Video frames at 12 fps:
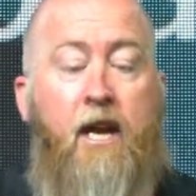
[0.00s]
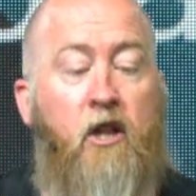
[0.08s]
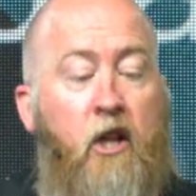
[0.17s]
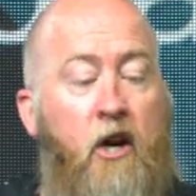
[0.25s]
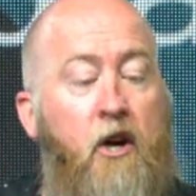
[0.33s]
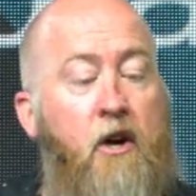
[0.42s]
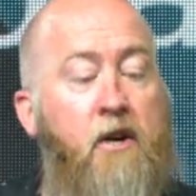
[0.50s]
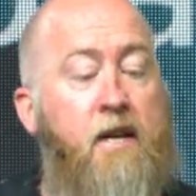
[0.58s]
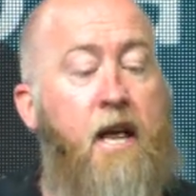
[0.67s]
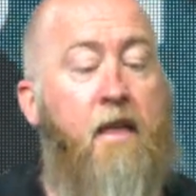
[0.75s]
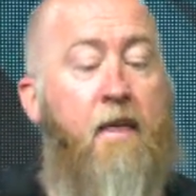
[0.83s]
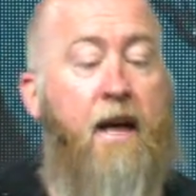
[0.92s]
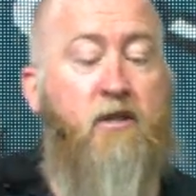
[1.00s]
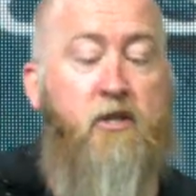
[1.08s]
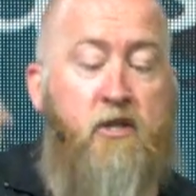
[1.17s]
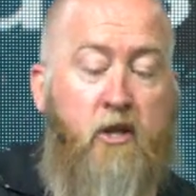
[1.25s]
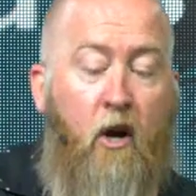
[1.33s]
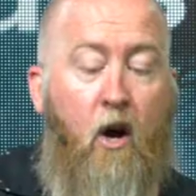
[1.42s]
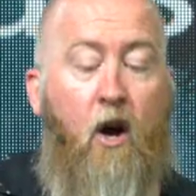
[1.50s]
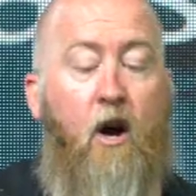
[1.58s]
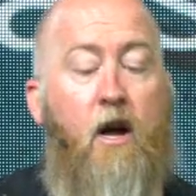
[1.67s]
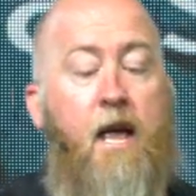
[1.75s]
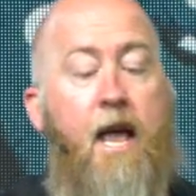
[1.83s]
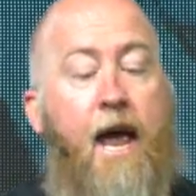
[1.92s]
He learned that
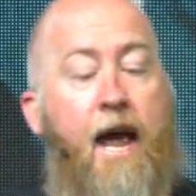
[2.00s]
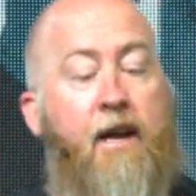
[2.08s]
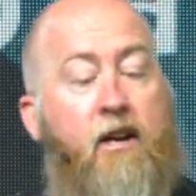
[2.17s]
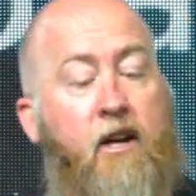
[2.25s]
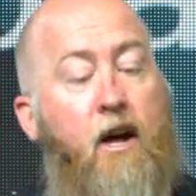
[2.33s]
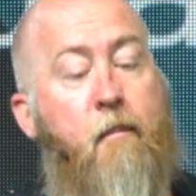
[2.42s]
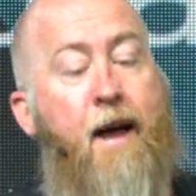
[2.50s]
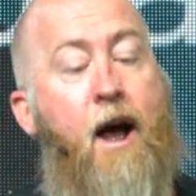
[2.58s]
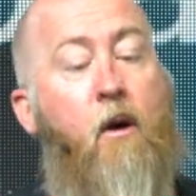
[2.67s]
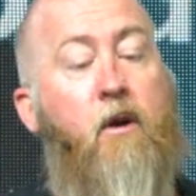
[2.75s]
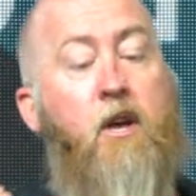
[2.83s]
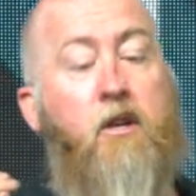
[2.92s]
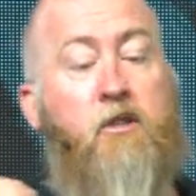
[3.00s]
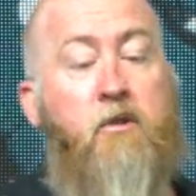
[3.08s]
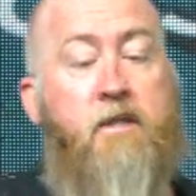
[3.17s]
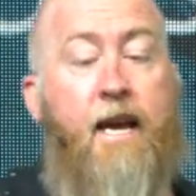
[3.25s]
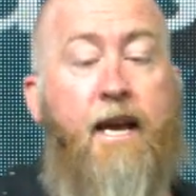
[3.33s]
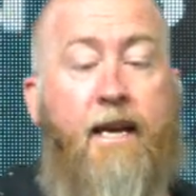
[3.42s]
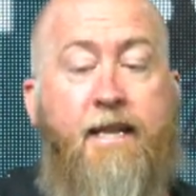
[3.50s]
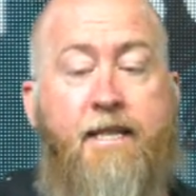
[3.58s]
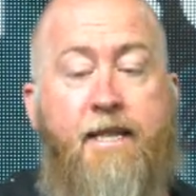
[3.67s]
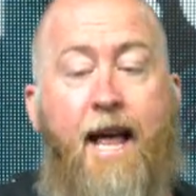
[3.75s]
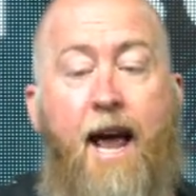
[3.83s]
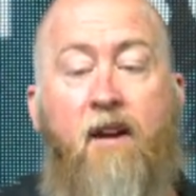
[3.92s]
Saul had come out to take
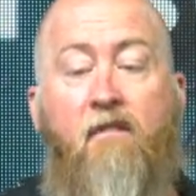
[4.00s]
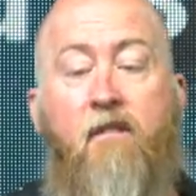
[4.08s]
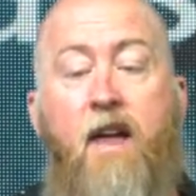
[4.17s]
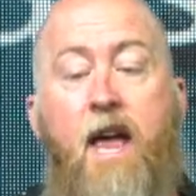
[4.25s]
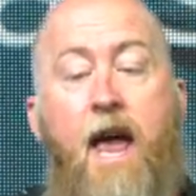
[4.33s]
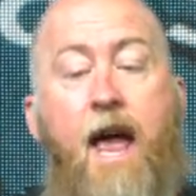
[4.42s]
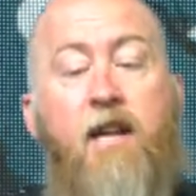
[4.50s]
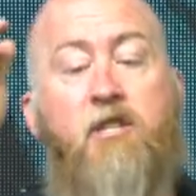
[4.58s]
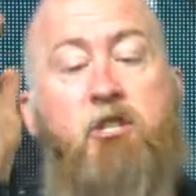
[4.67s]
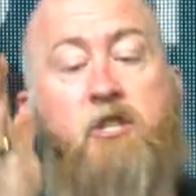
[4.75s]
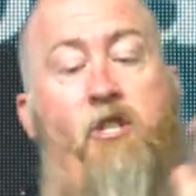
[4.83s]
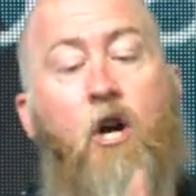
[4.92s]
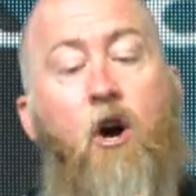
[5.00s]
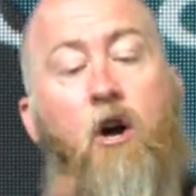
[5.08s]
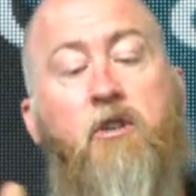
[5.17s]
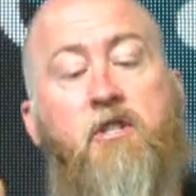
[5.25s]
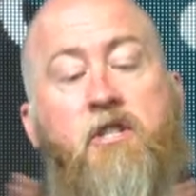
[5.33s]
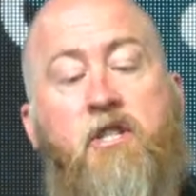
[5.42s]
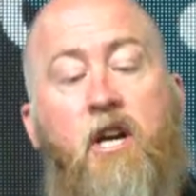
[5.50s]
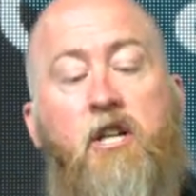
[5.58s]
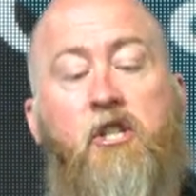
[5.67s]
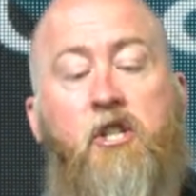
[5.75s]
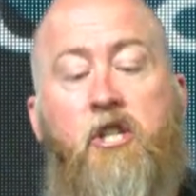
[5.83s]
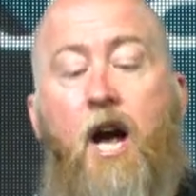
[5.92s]
his life, and Saul's
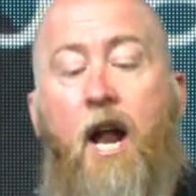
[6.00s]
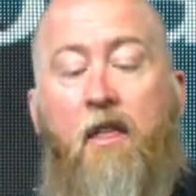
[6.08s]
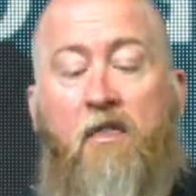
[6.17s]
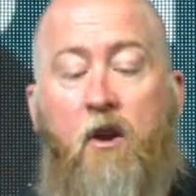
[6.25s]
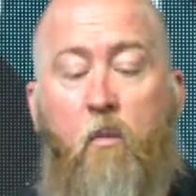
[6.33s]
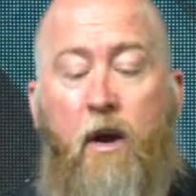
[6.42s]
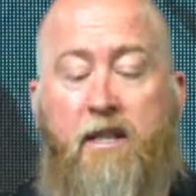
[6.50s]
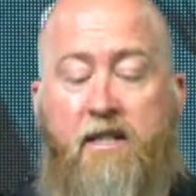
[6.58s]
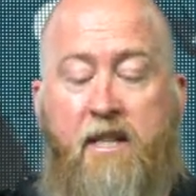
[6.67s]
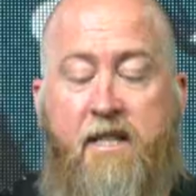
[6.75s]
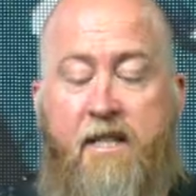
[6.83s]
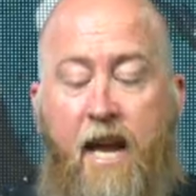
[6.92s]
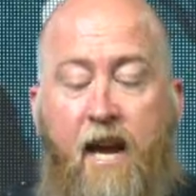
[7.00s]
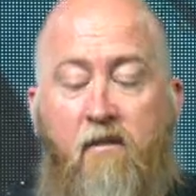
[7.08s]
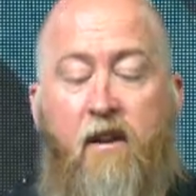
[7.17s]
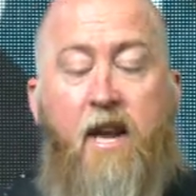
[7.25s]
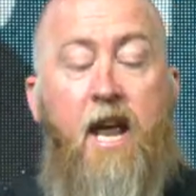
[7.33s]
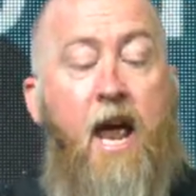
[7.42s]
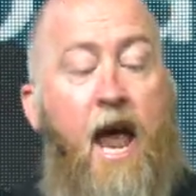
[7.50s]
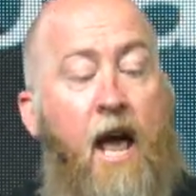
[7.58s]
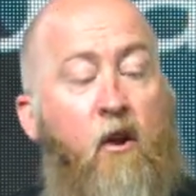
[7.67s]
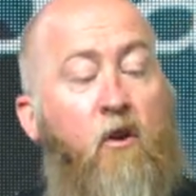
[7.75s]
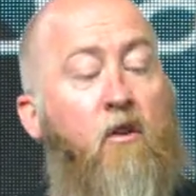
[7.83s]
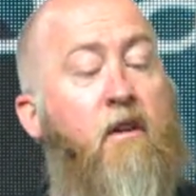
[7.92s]
son Jonathan went to David
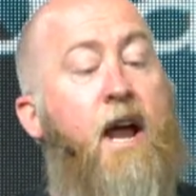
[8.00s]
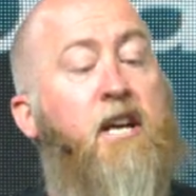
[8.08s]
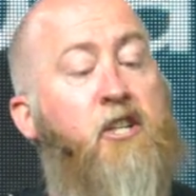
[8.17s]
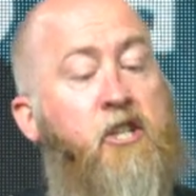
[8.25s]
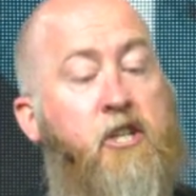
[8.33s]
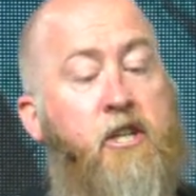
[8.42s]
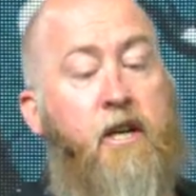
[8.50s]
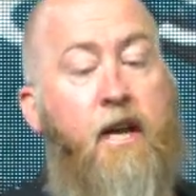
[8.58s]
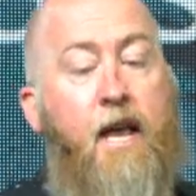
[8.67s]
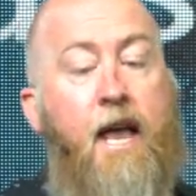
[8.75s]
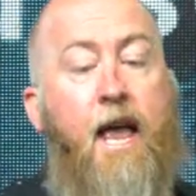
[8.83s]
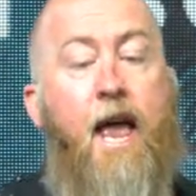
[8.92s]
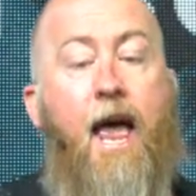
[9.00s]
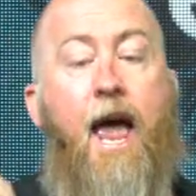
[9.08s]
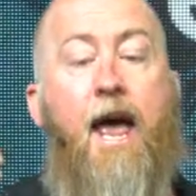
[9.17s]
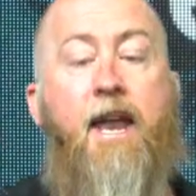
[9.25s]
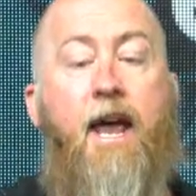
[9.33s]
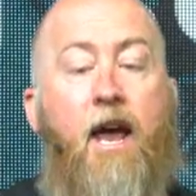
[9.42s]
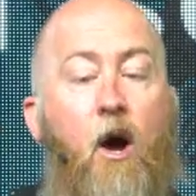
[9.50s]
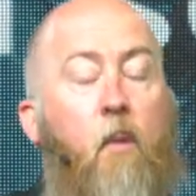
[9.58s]
at Horesh and